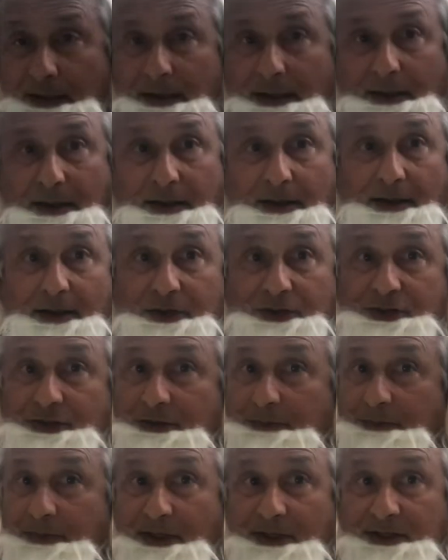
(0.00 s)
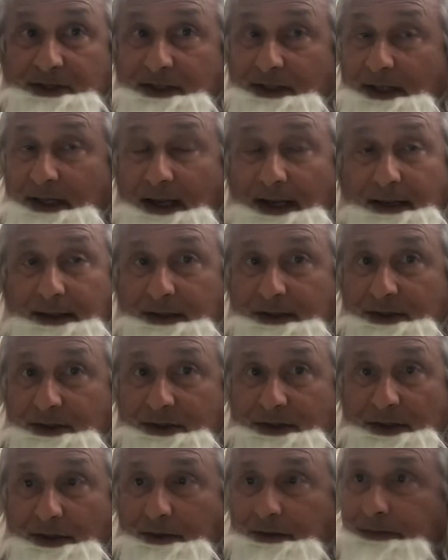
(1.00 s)
I asked them, they said they hadn't.
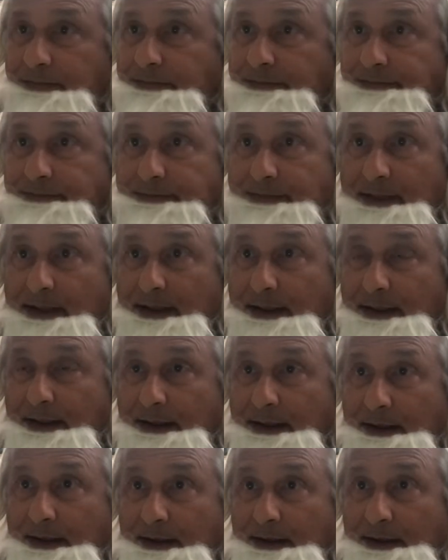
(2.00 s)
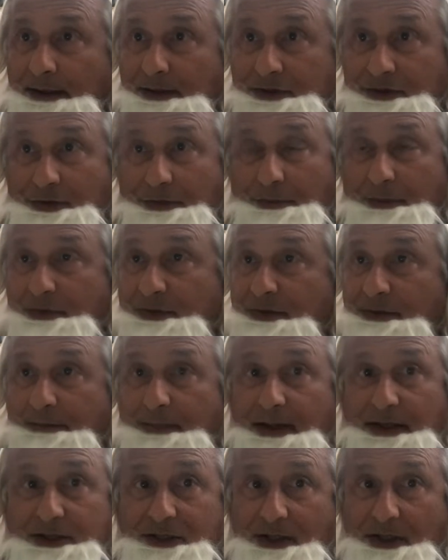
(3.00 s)
So I assumed it was a
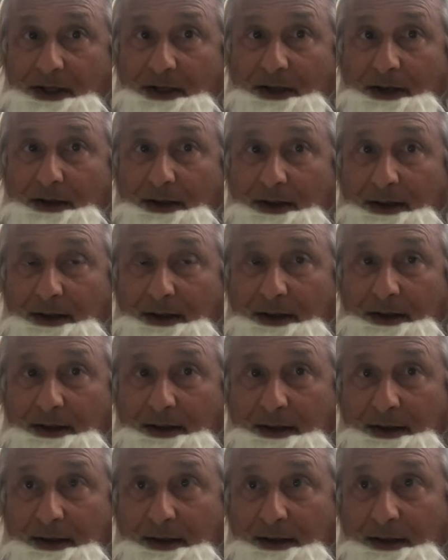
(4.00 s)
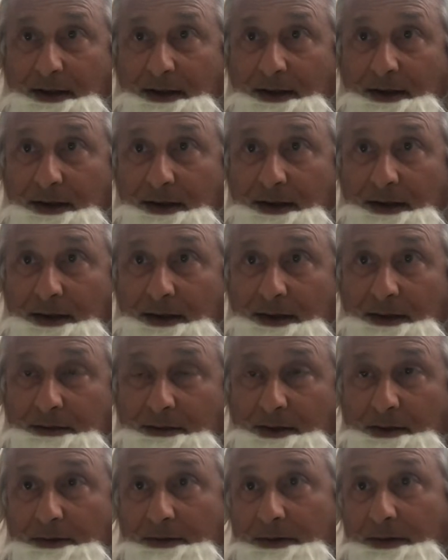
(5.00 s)
magic kite.
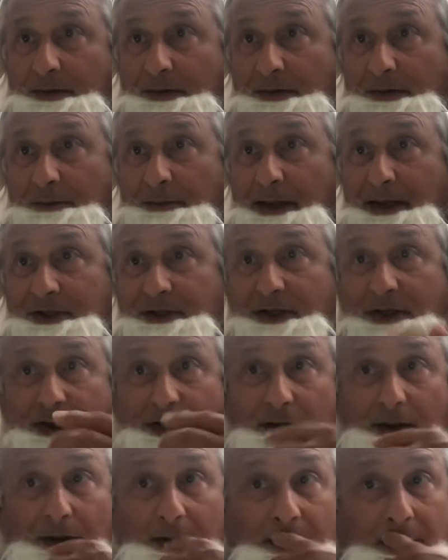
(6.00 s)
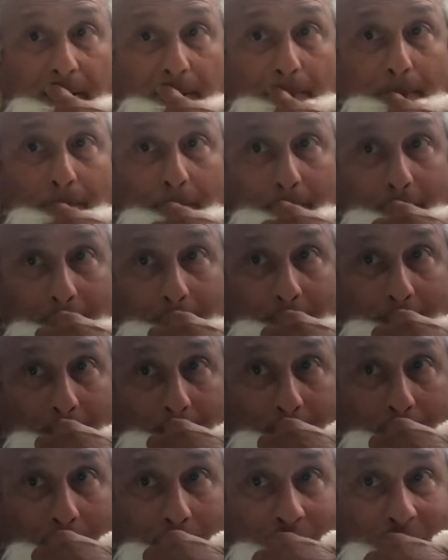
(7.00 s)
Well, a magic kite
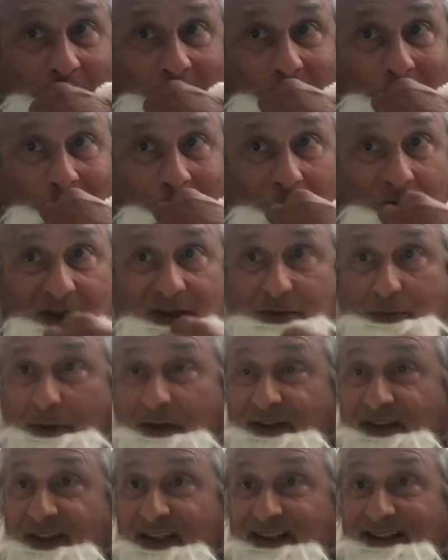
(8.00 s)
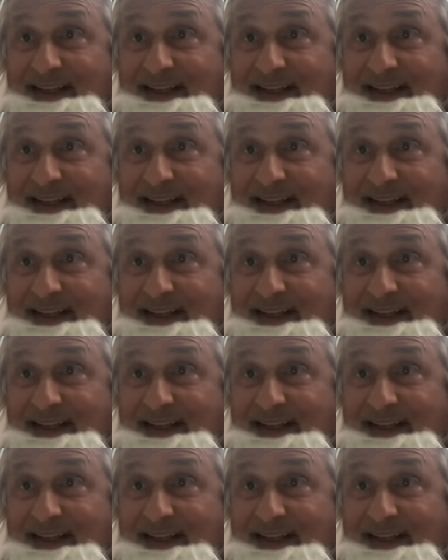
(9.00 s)
is when things